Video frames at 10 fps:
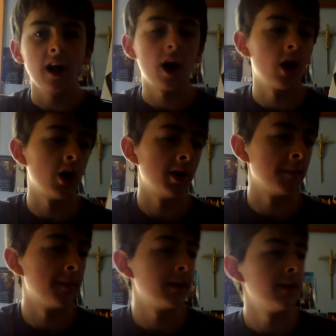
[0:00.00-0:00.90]

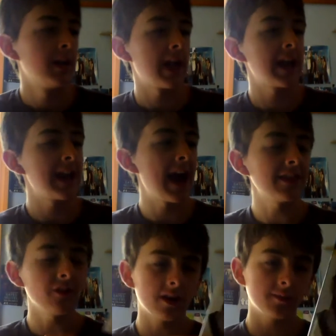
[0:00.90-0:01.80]
Um, and I
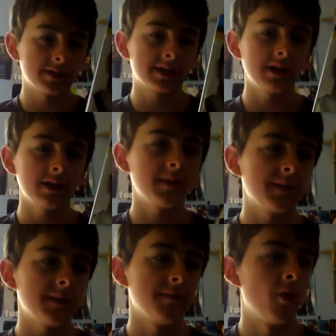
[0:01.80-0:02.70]
thought it was gonna
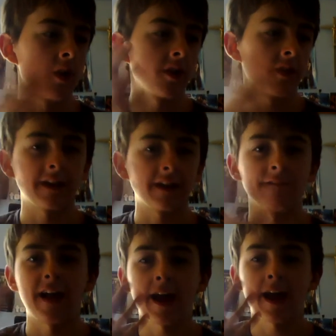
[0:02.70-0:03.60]
be more like a,
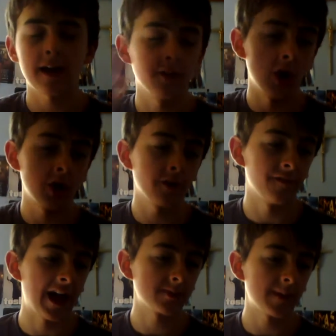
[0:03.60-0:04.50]
flat, a longer
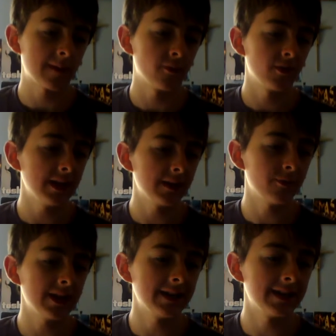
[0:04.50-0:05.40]
flashback, but really
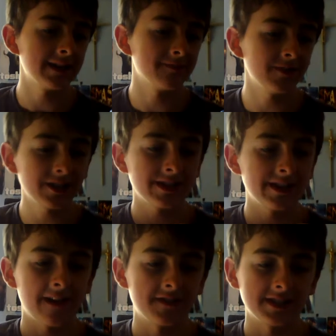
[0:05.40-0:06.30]
we didn't we didn't
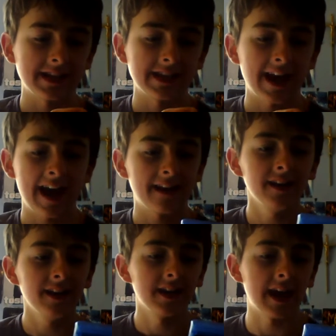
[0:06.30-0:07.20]
have to see that
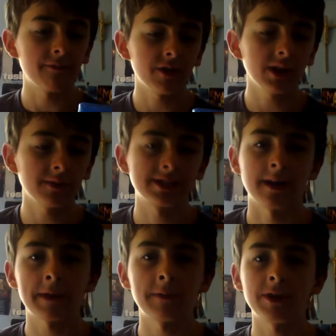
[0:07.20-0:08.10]
it really was
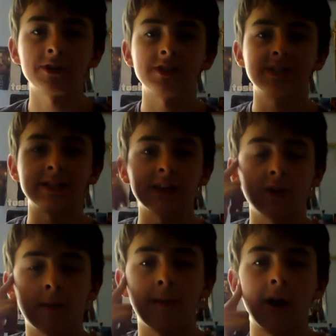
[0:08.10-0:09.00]
something we could just see in
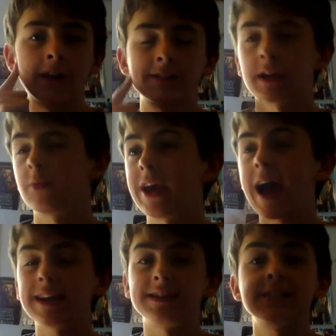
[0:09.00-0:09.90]
our minds. Like we
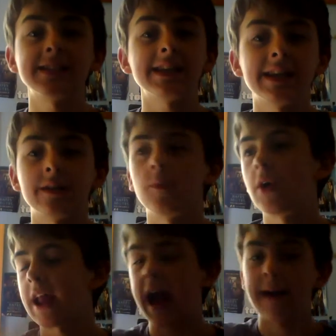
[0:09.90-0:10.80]
had to see
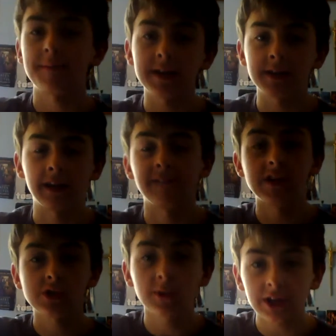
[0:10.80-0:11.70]
what happened like
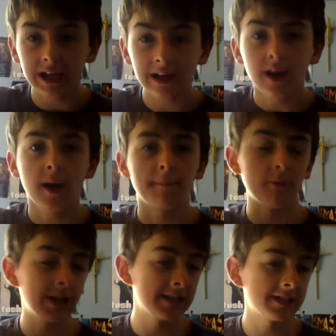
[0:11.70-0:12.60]
visually, but
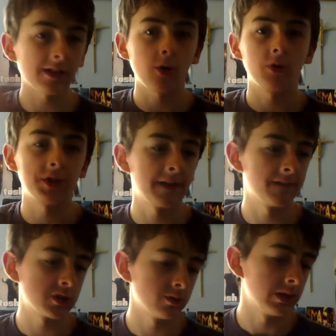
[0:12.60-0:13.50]
we didn't see the whole thing
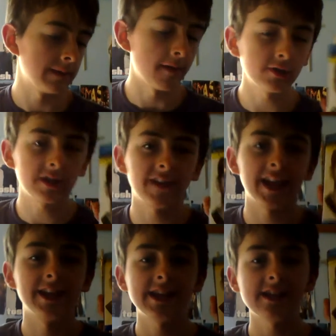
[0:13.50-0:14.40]
visually. Most of
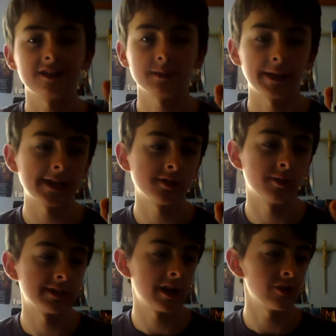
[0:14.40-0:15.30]
it he explained to
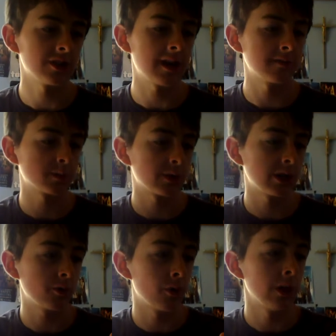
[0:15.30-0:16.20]
us, and I thought that was
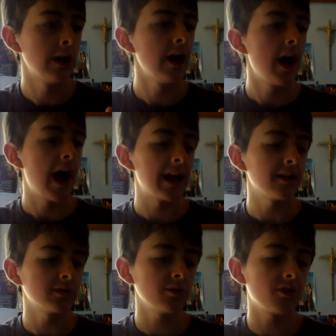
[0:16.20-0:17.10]
pretty cool. I
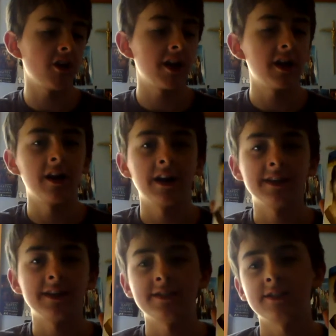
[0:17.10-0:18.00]
also thought
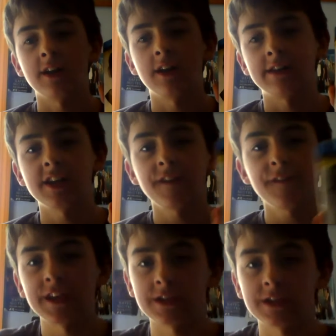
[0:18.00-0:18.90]
uh, uh,
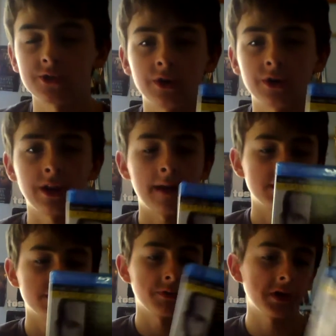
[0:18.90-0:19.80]
Tiffany's storyline was
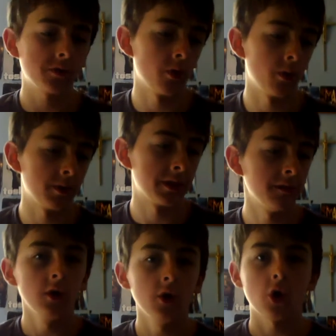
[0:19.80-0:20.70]
pretty cool with
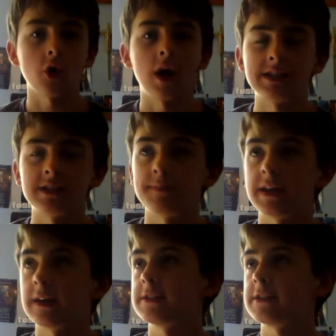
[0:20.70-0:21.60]
her
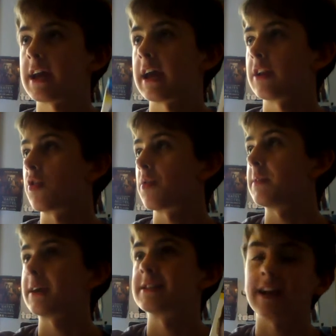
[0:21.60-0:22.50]
husband and her
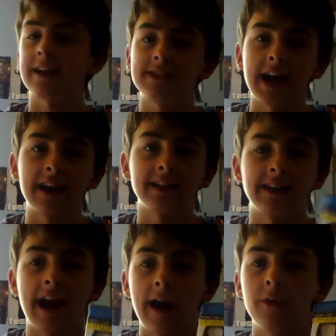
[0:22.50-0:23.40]
being a sex addict and
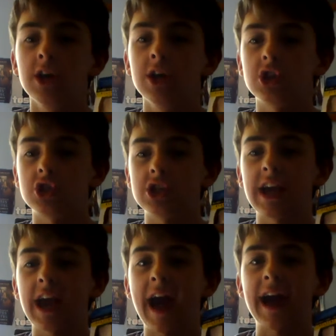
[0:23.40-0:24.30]
how
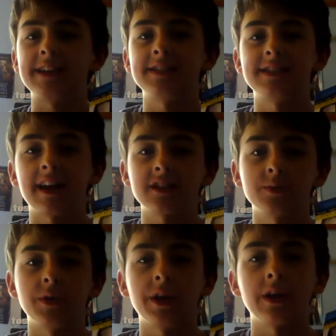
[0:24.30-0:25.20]
she had sex
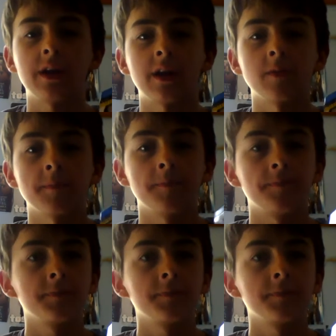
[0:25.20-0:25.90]
with um,